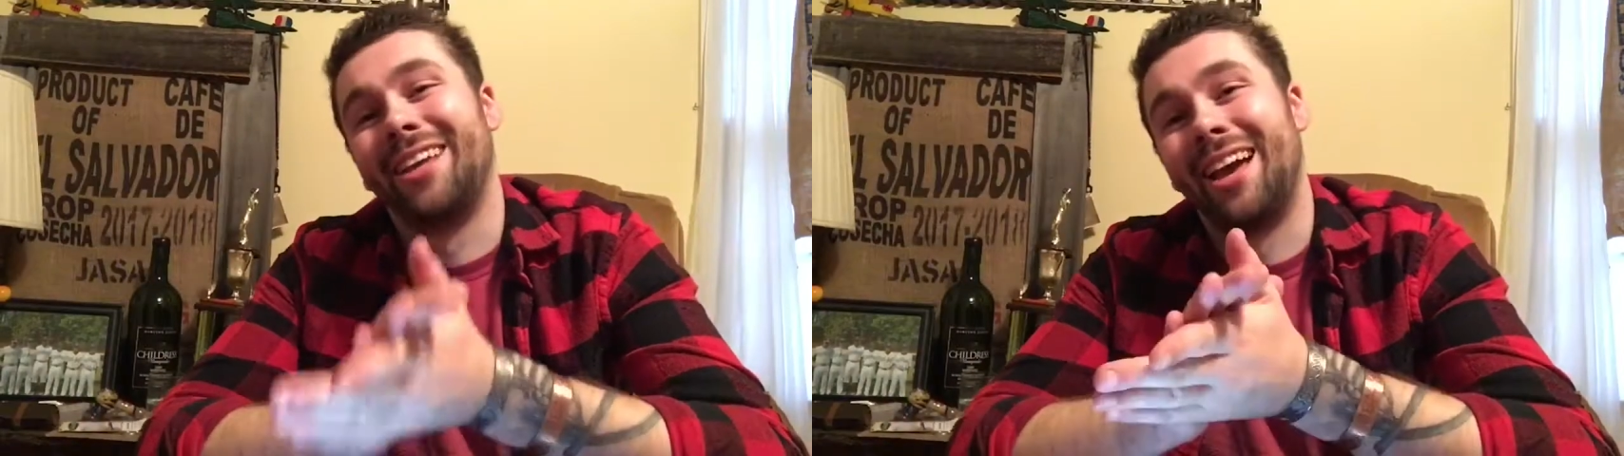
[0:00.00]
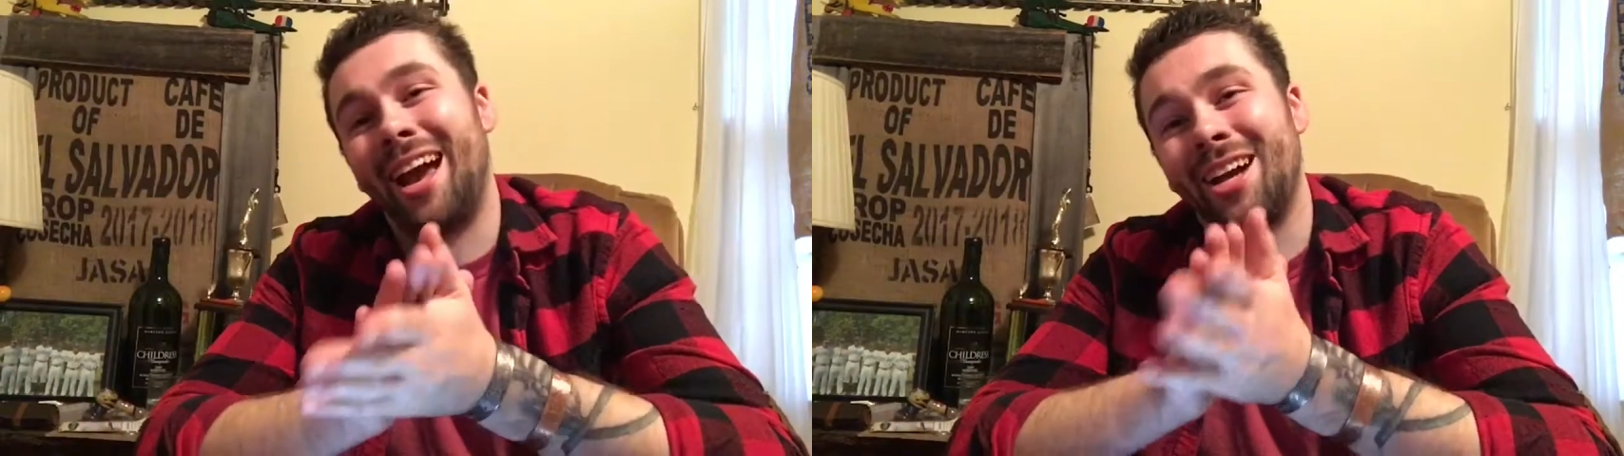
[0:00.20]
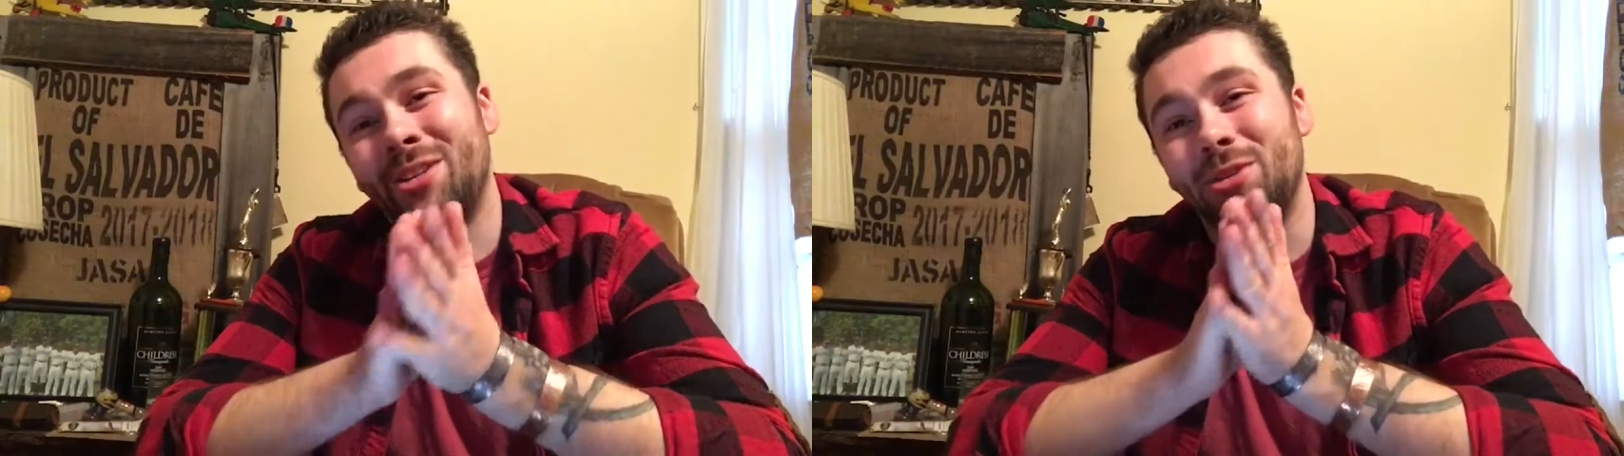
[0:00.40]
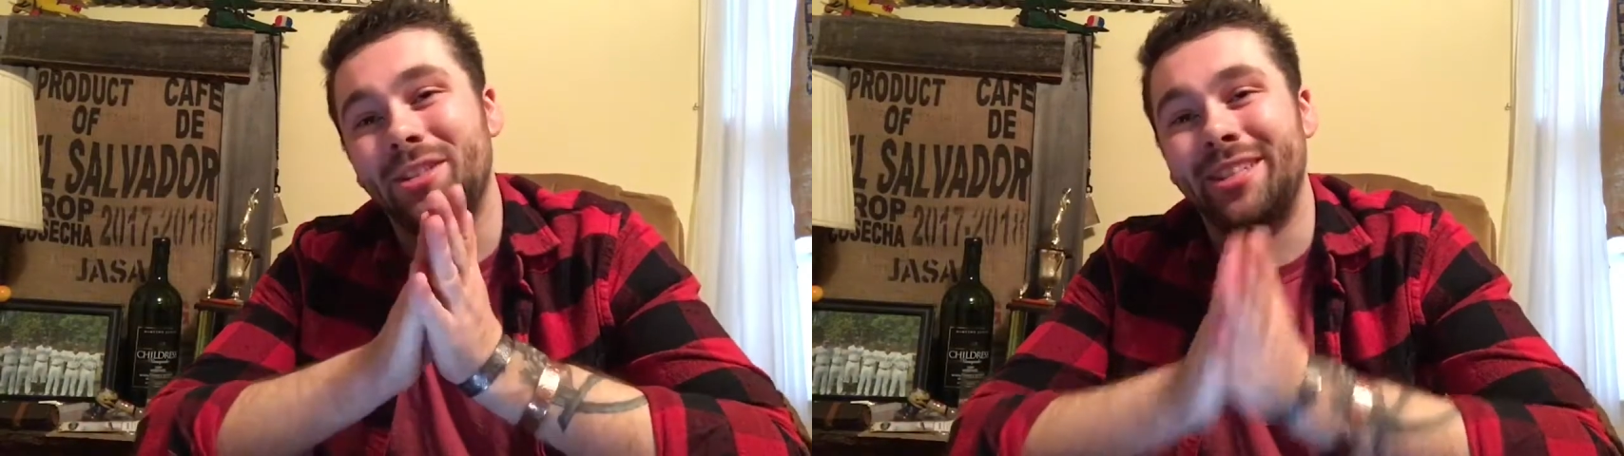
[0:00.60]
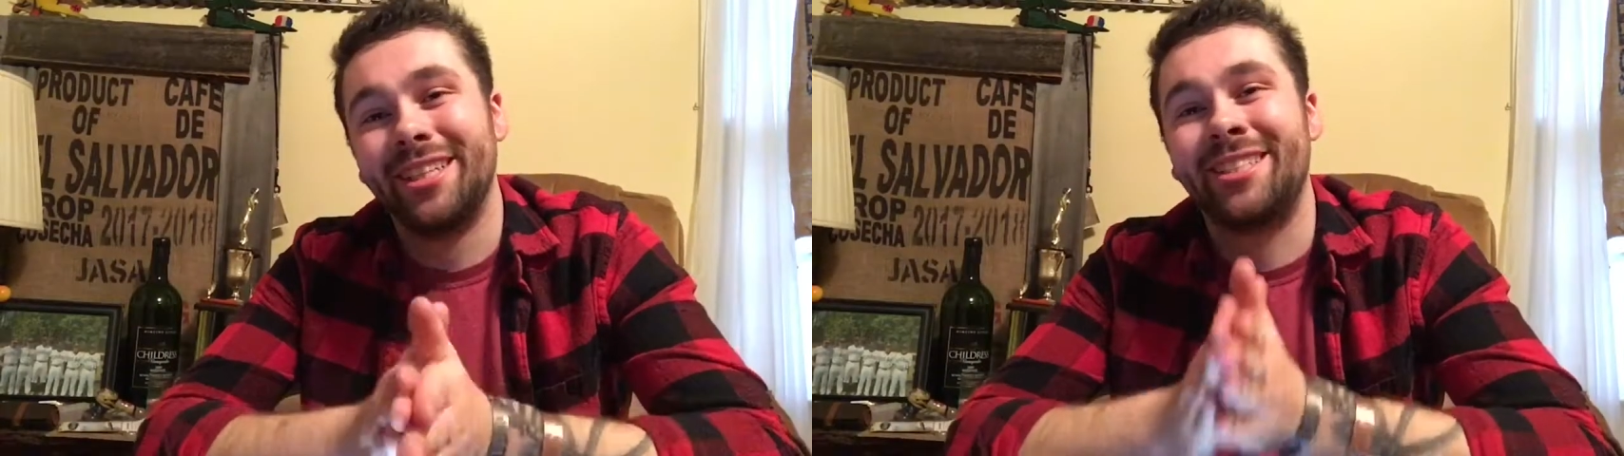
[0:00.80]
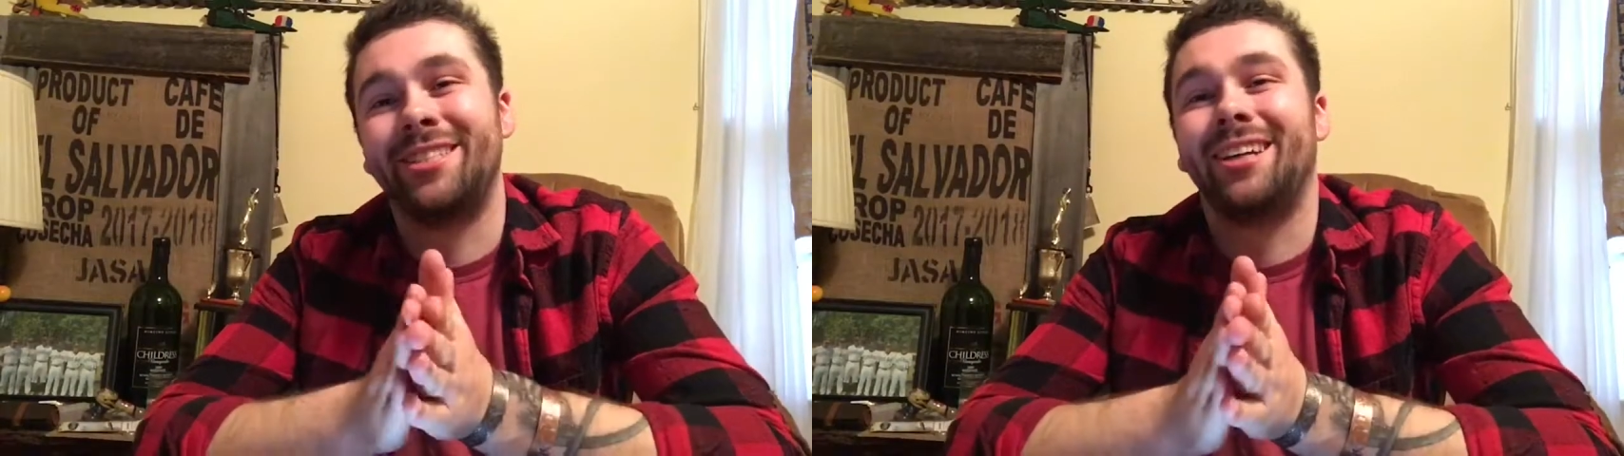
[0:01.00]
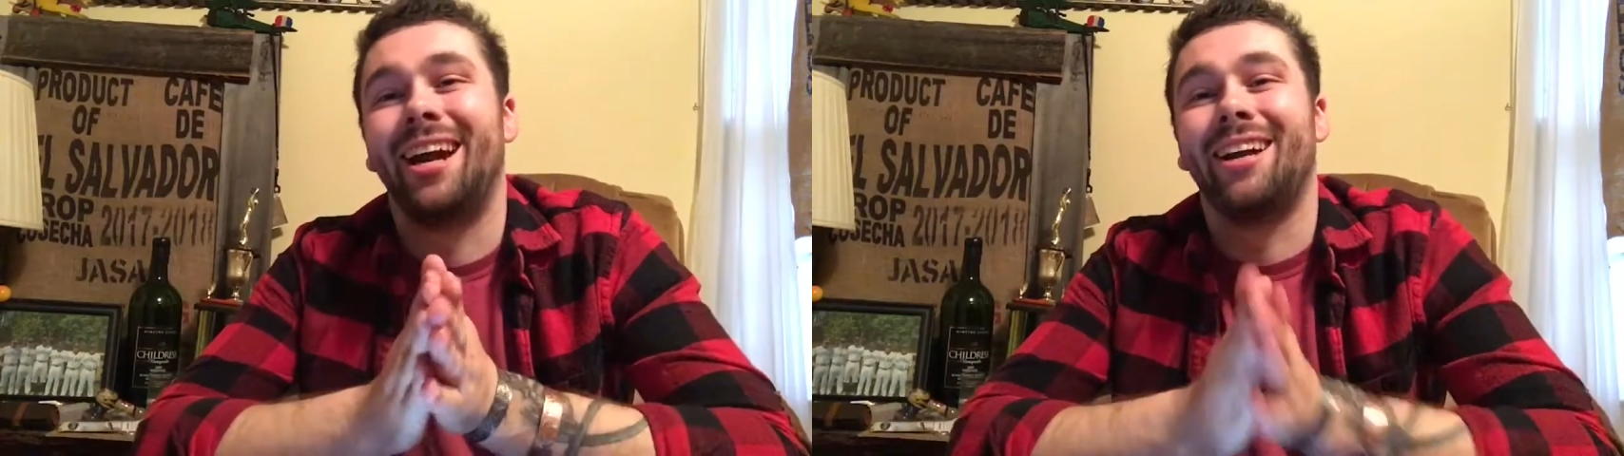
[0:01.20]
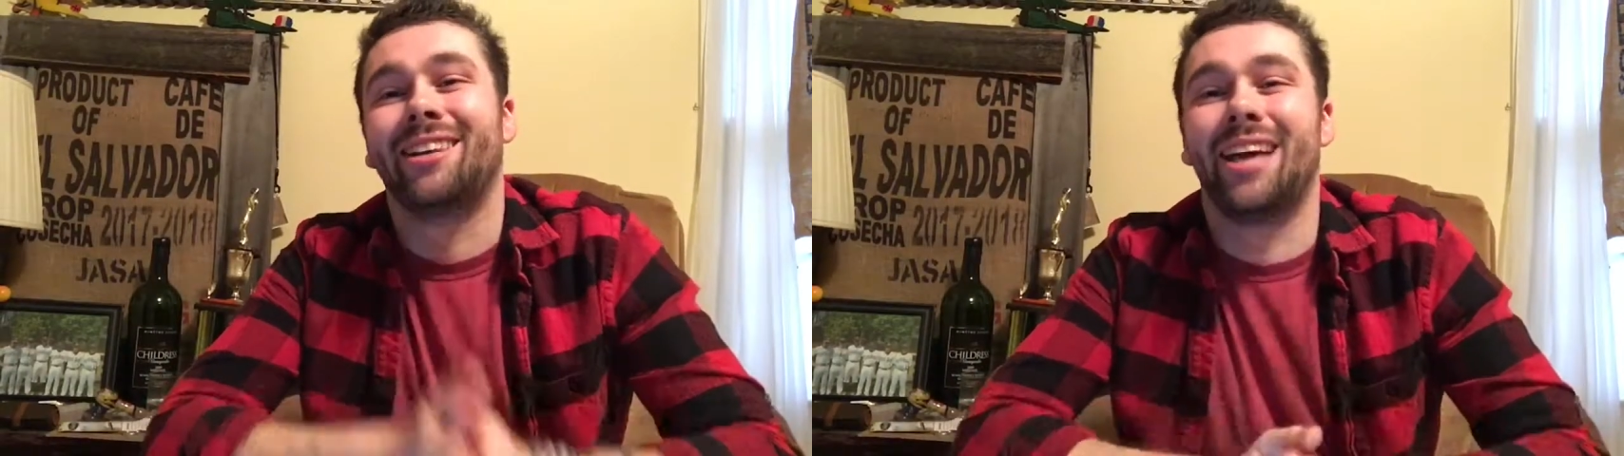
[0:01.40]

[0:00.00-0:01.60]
the actual diss track